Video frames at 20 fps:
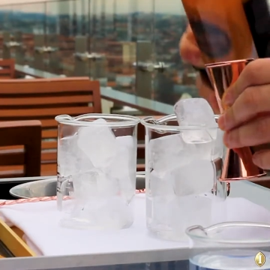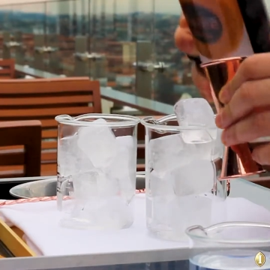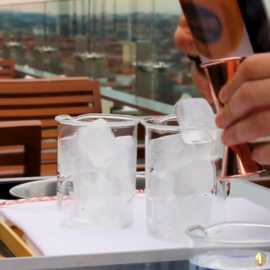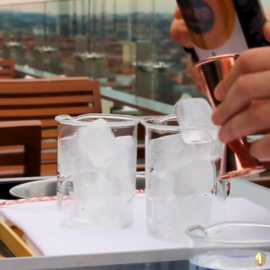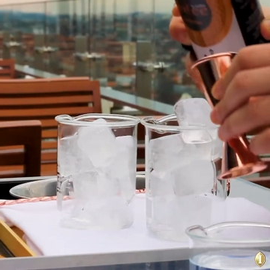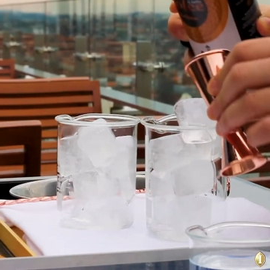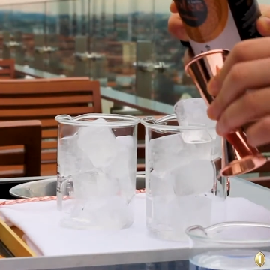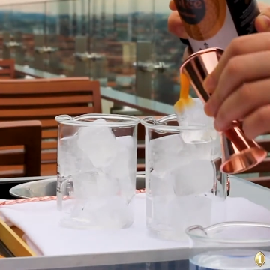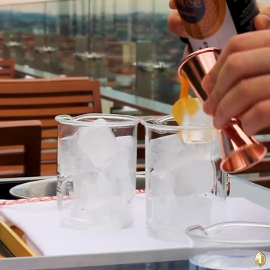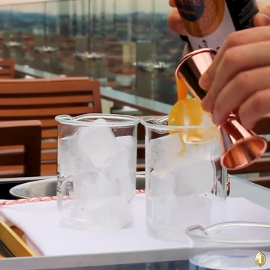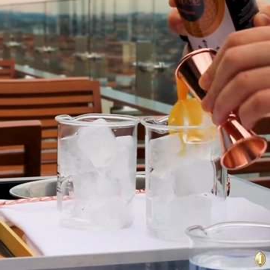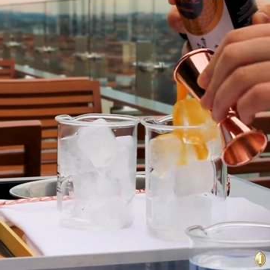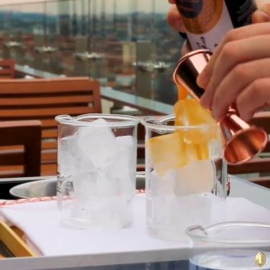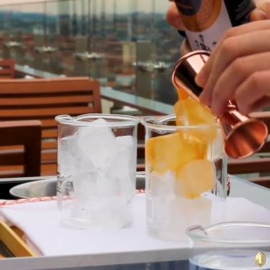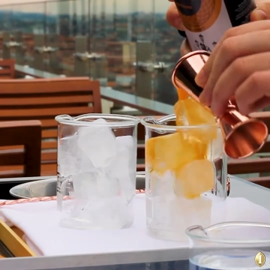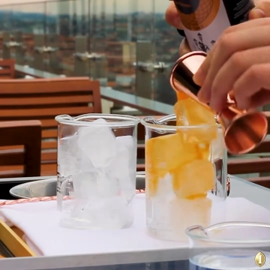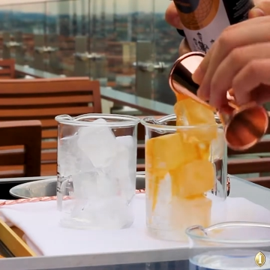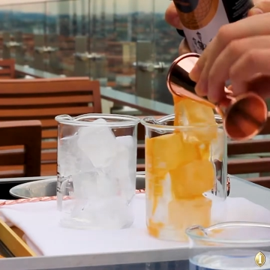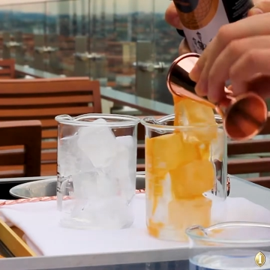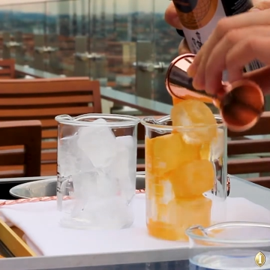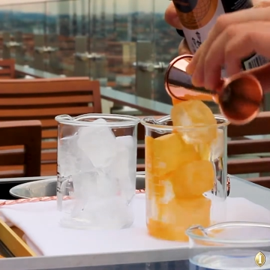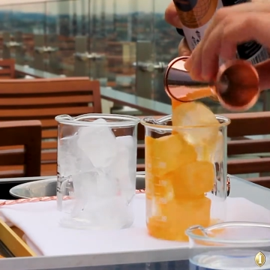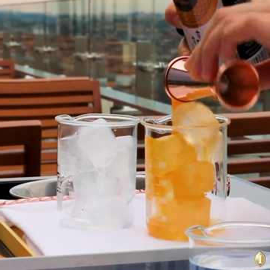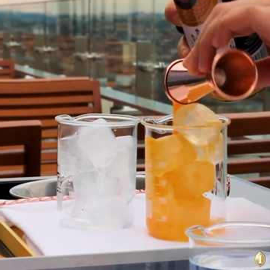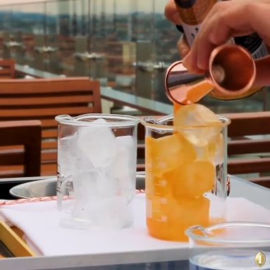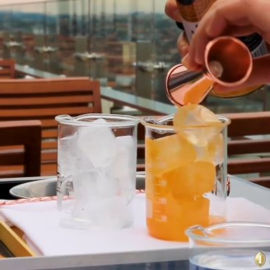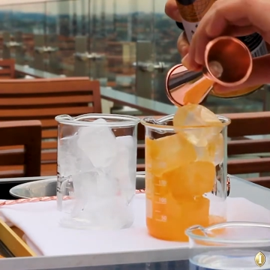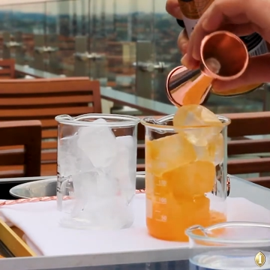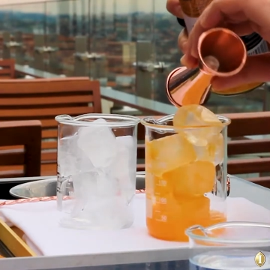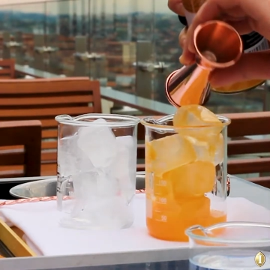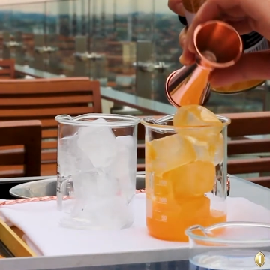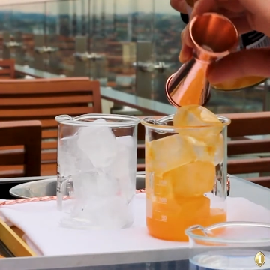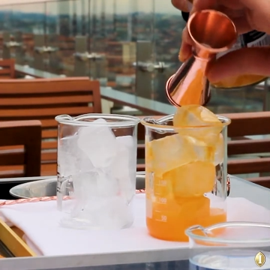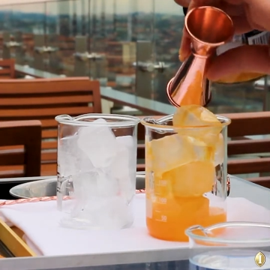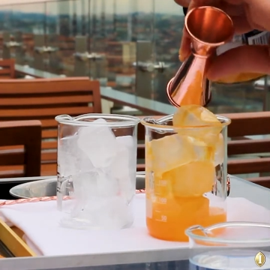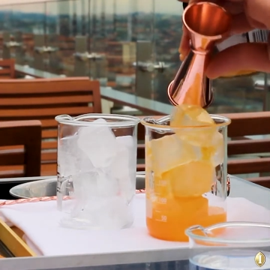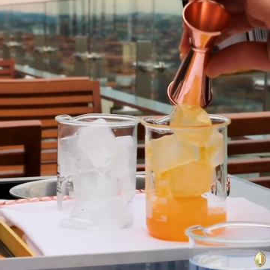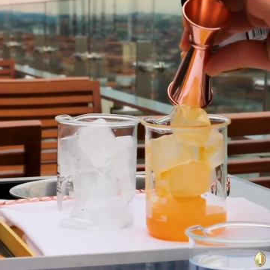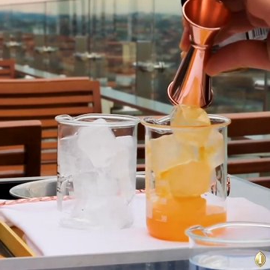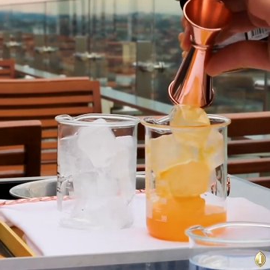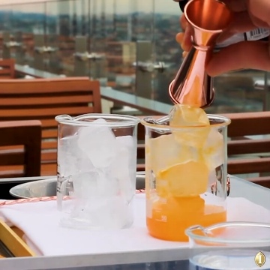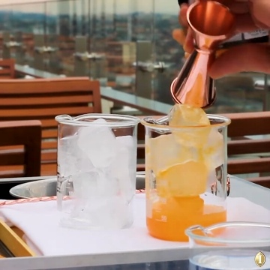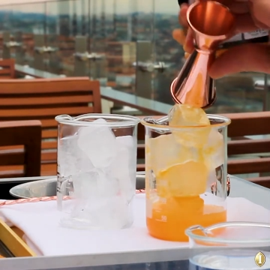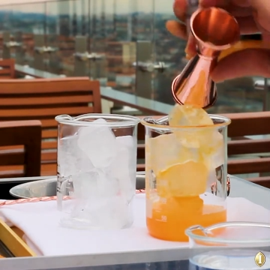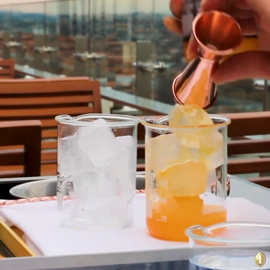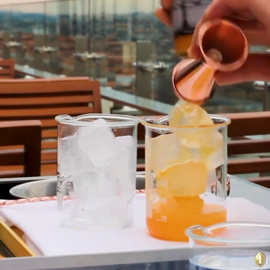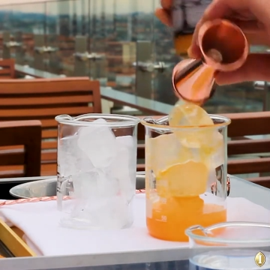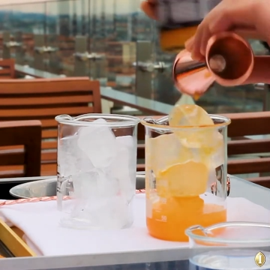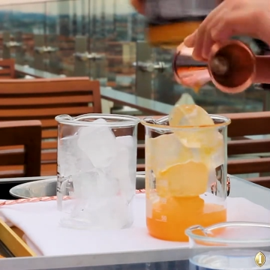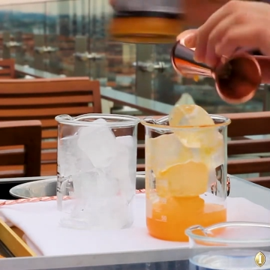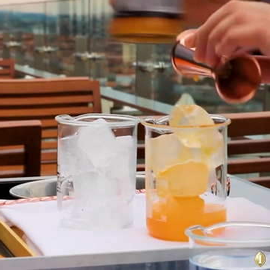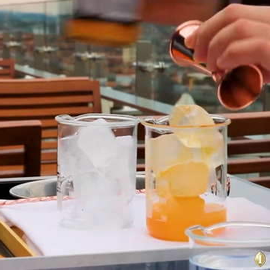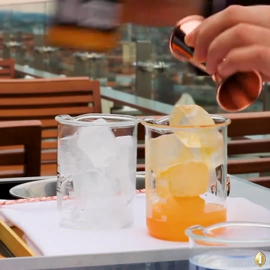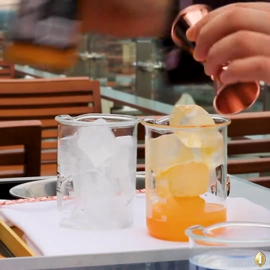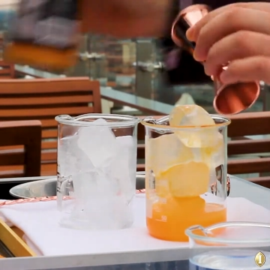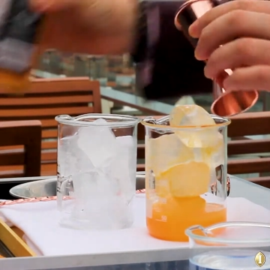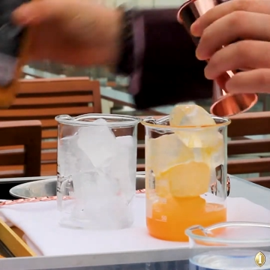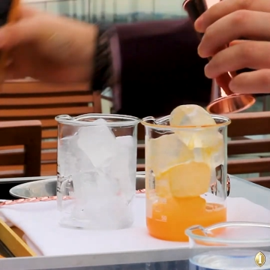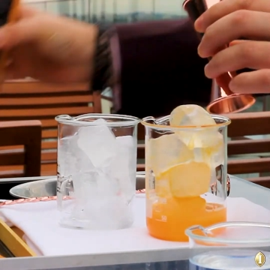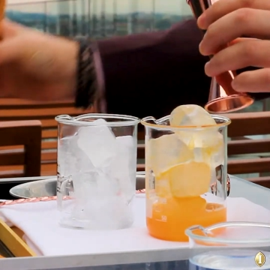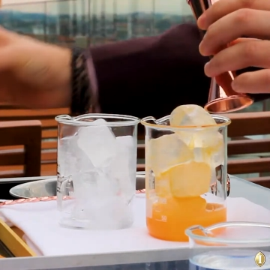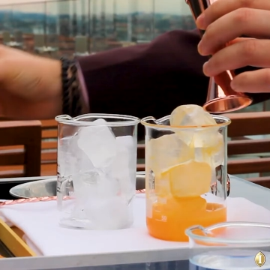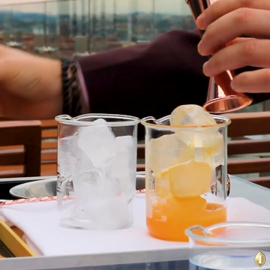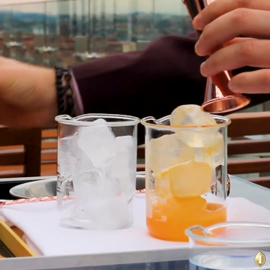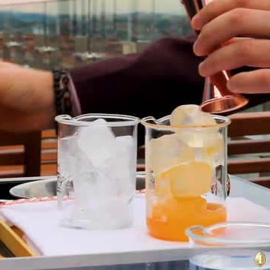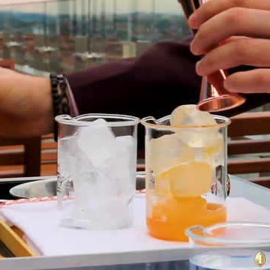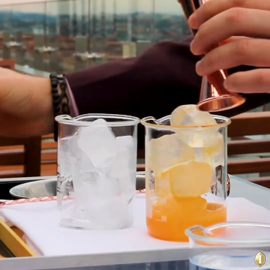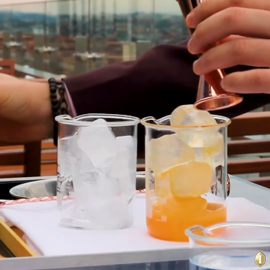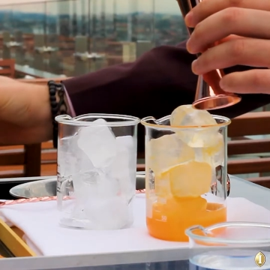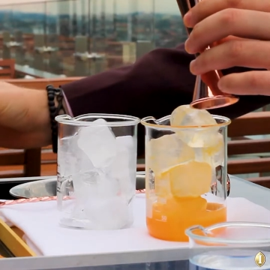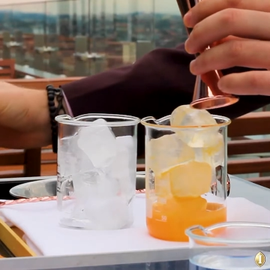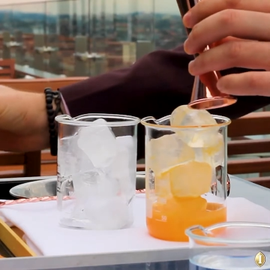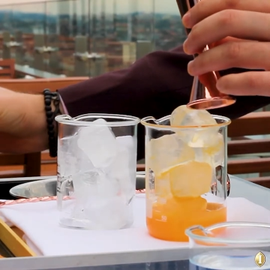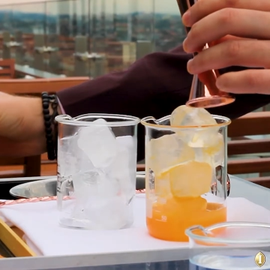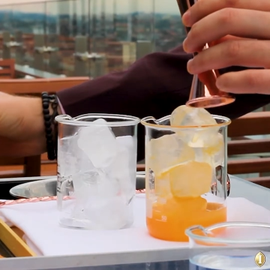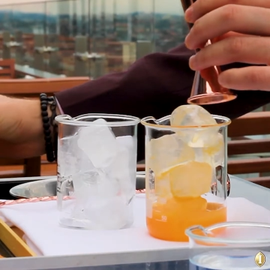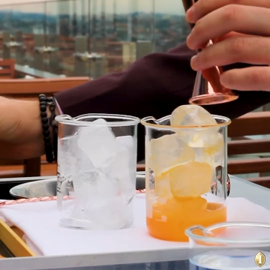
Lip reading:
No face is visible, so there are no lips to read.